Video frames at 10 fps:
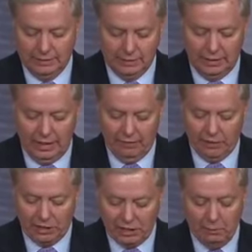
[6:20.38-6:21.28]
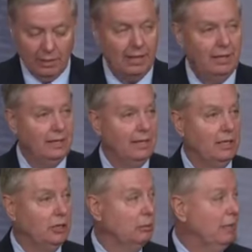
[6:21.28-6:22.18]
have assimilated
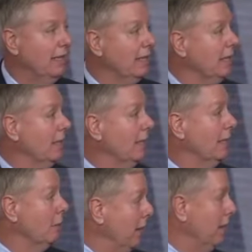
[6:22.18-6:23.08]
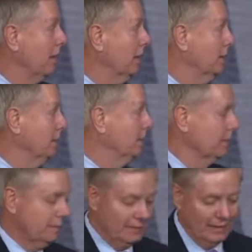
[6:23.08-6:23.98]
into being an American,
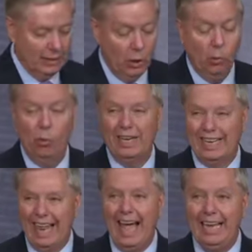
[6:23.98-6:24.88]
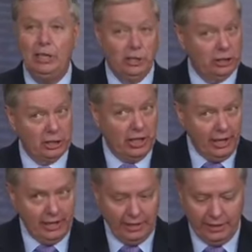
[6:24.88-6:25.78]
would like to
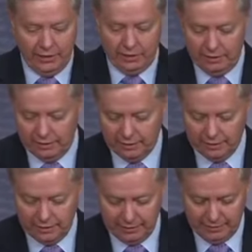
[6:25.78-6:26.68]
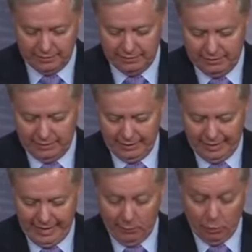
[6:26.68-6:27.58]
stay here,
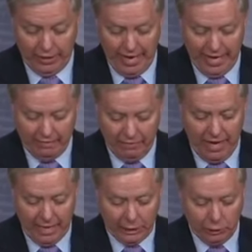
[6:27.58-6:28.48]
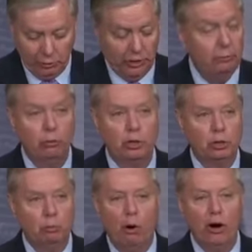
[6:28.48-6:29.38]
and would add value if we're
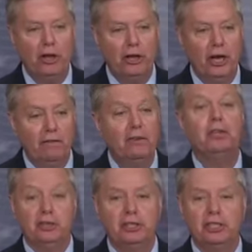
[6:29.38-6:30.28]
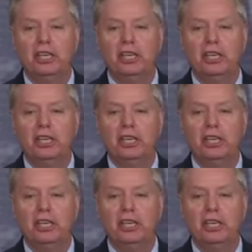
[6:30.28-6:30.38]
smart enough to say